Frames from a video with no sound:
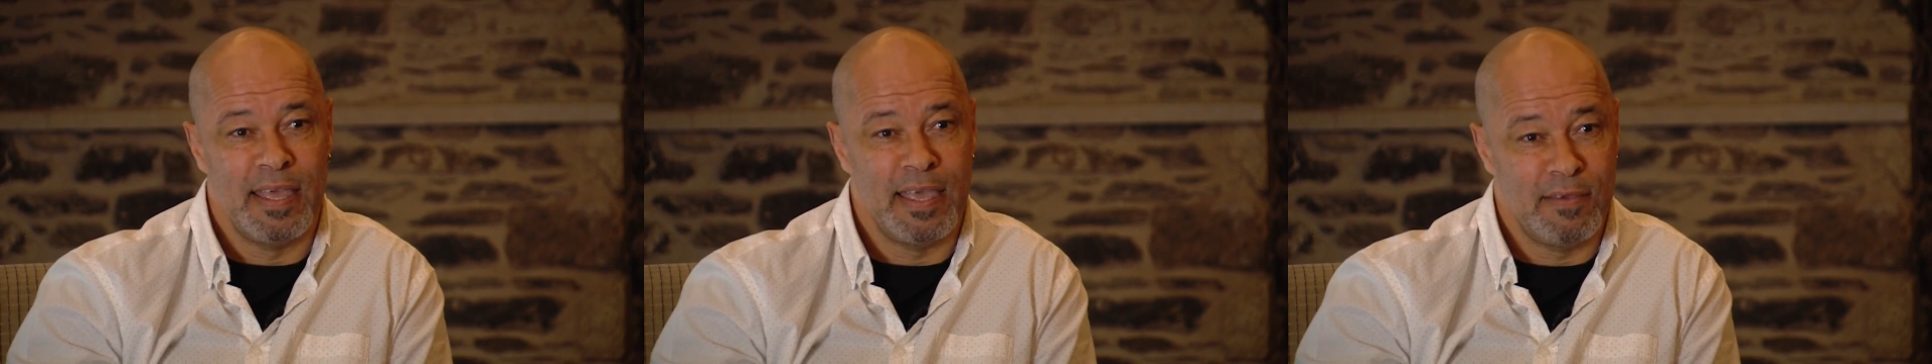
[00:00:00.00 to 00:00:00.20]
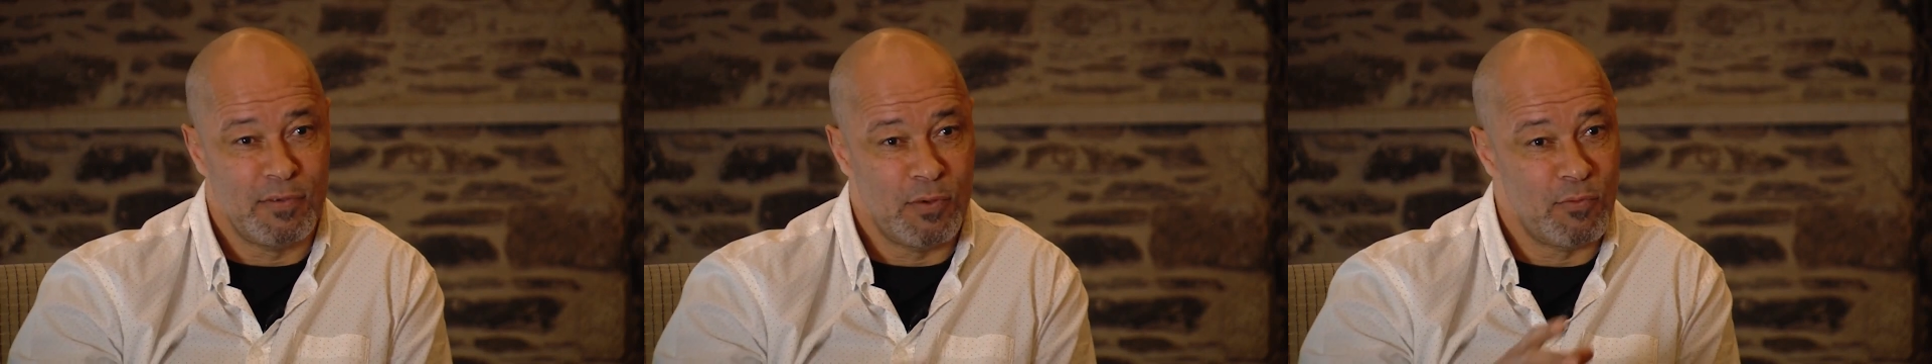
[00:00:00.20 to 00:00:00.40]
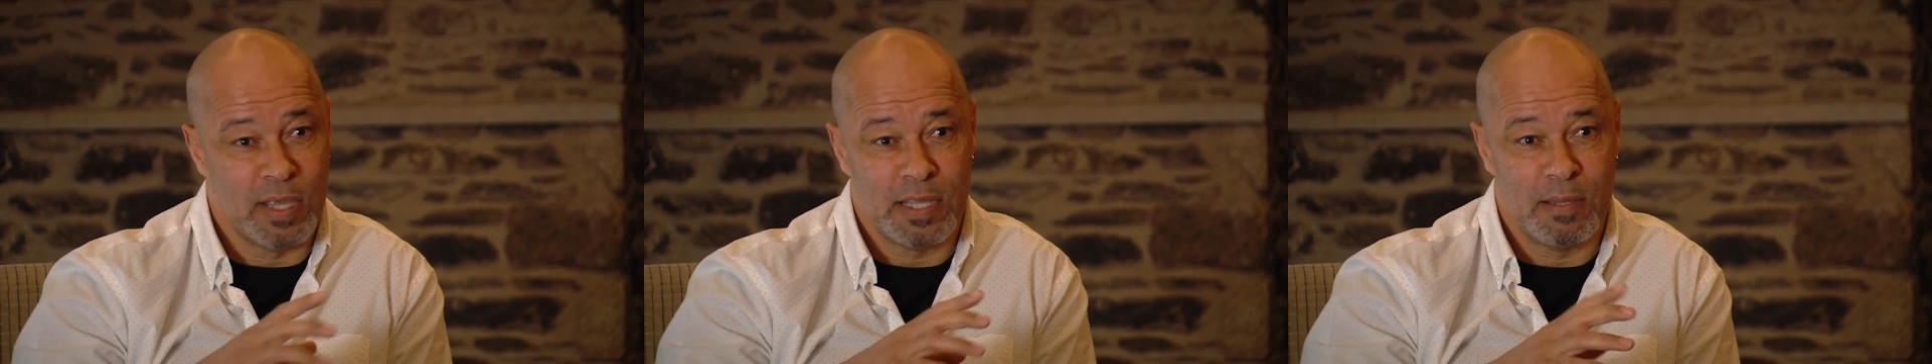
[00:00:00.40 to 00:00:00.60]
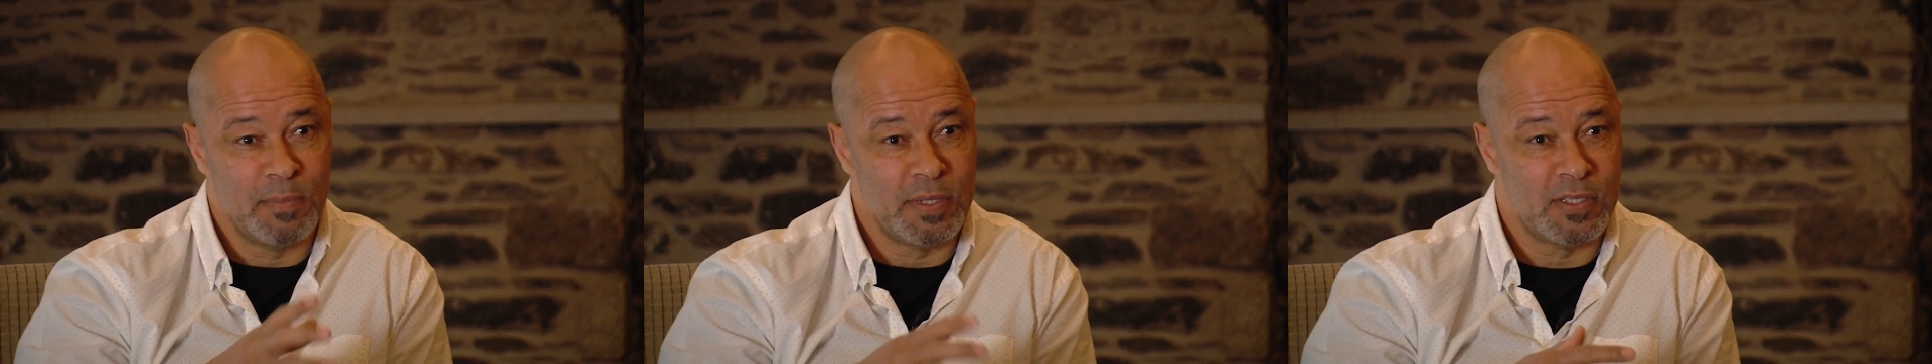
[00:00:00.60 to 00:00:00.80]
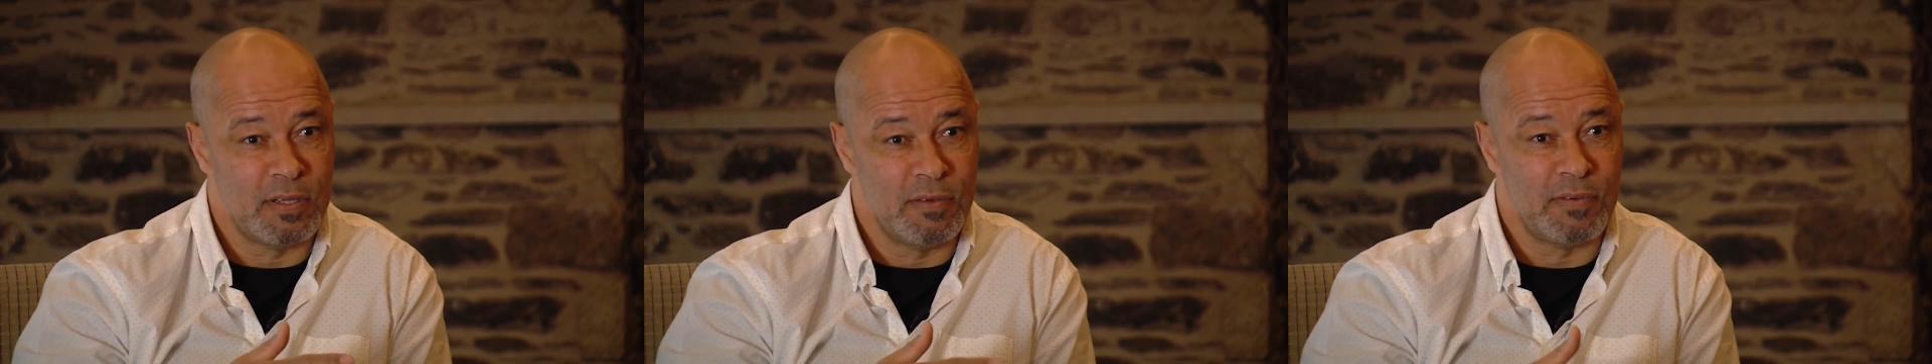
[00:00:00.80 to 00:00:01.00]
if you ring them
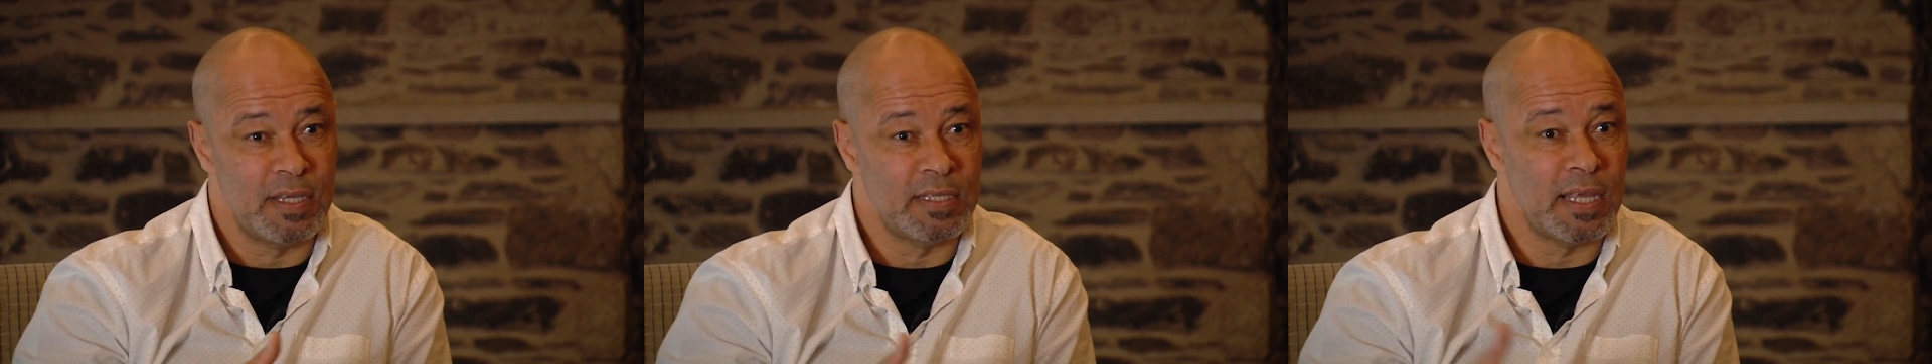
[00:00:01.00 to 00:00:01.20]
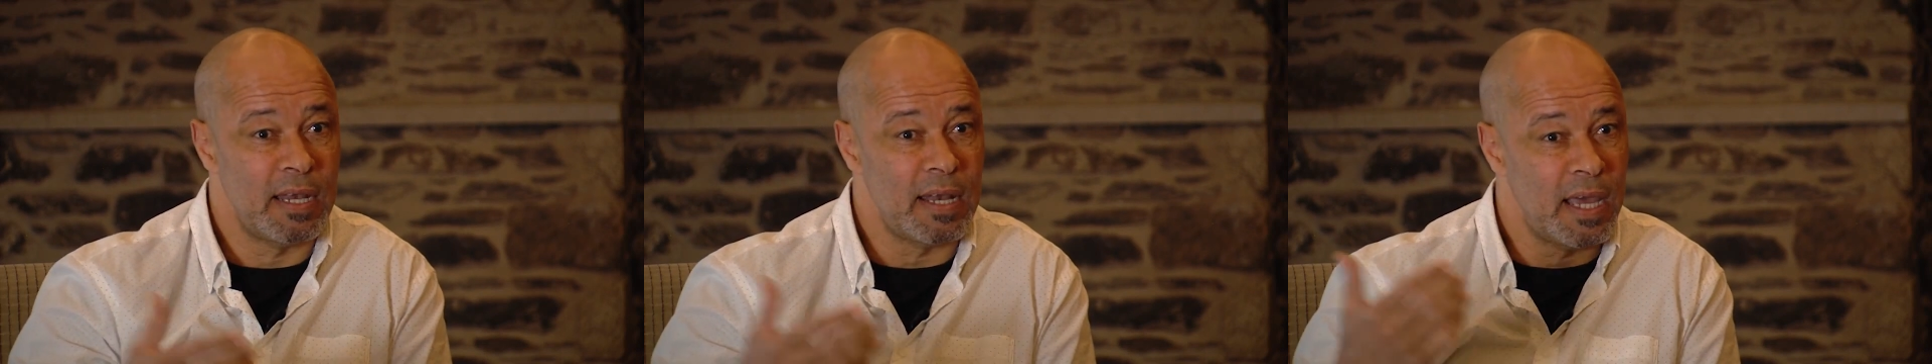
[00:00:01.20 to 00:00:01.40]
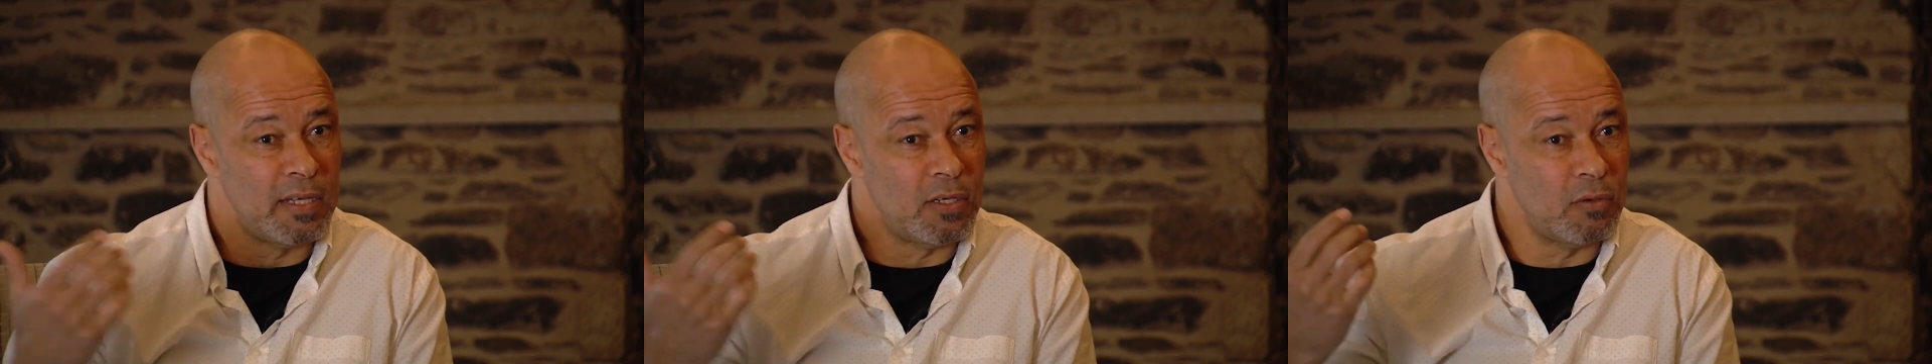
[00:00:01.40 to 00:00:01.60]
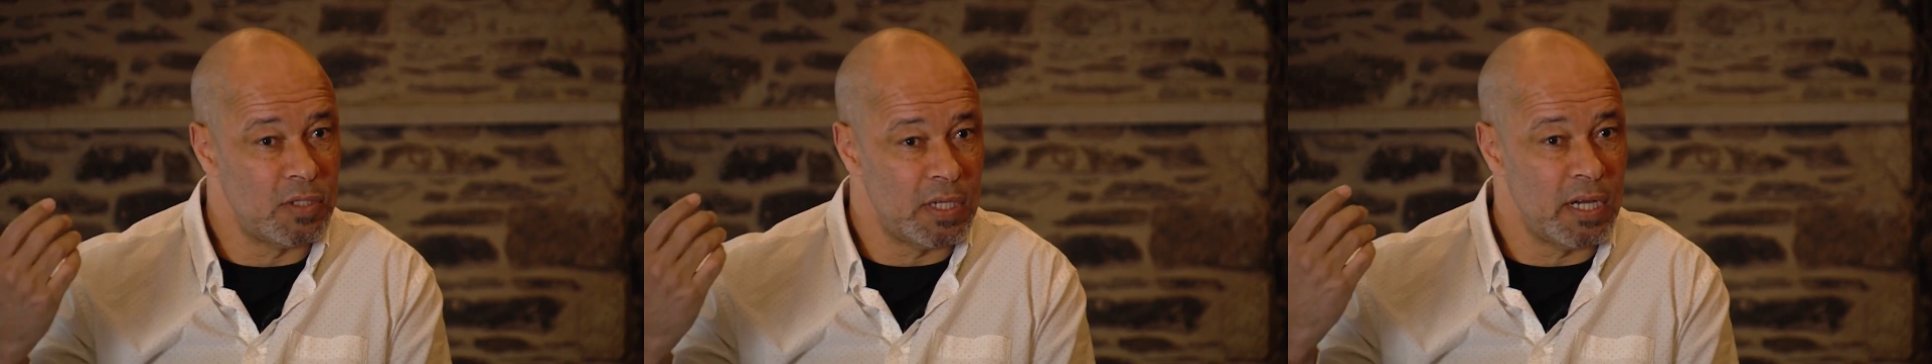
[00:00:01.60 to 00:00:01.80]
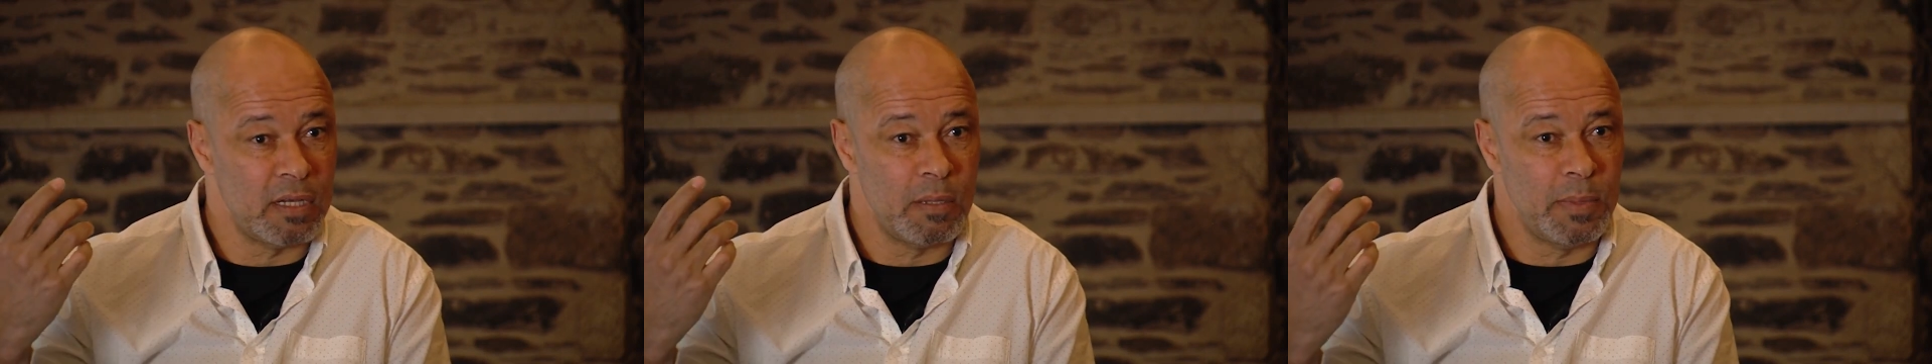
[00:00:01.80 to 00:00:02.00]
and stuff like that, I don't
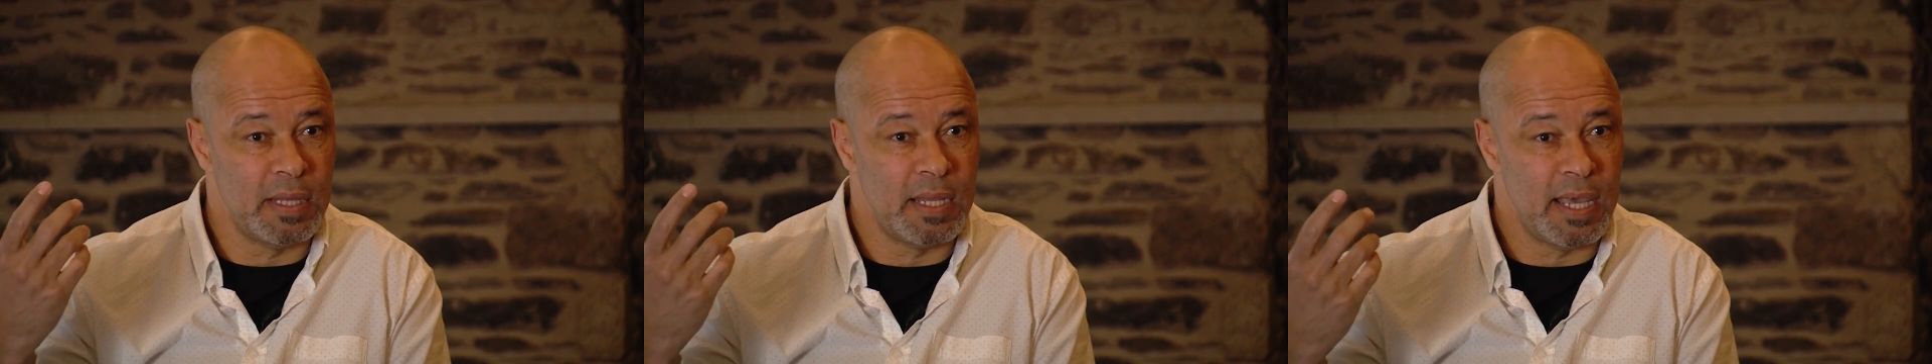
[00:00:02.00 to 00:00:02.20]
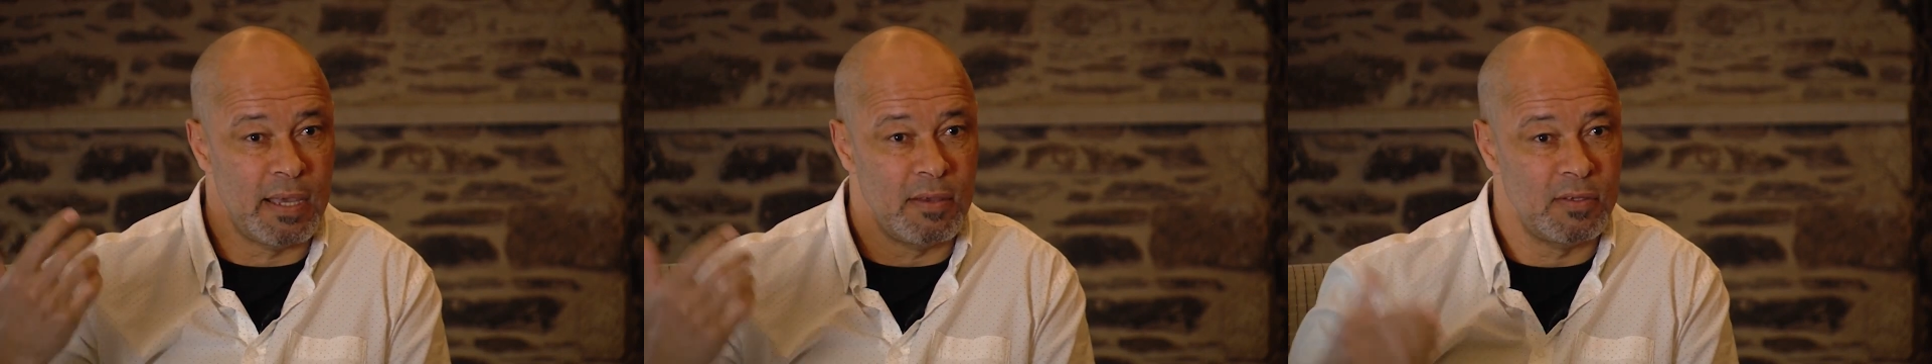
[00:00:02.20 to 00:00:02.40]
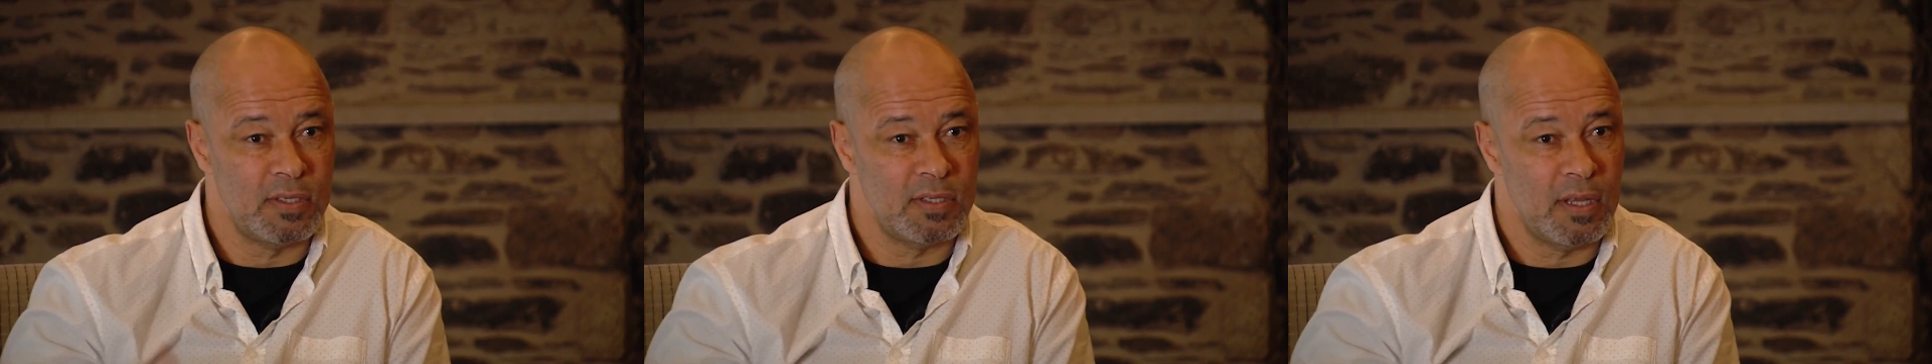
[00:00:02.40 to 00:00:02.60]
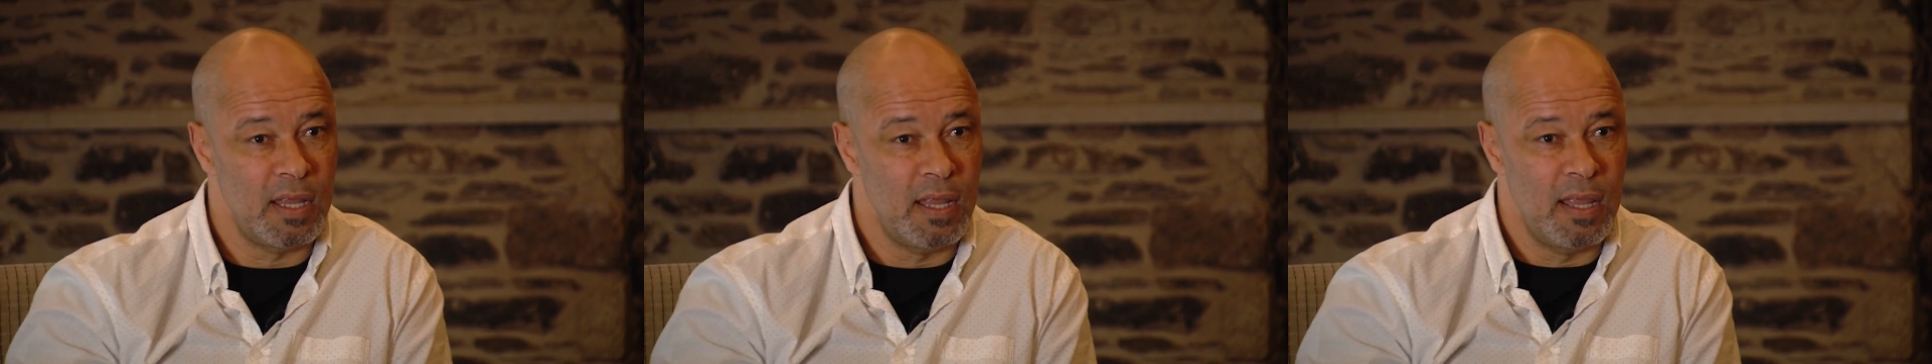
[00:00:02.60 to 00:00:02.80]
hear them in the house,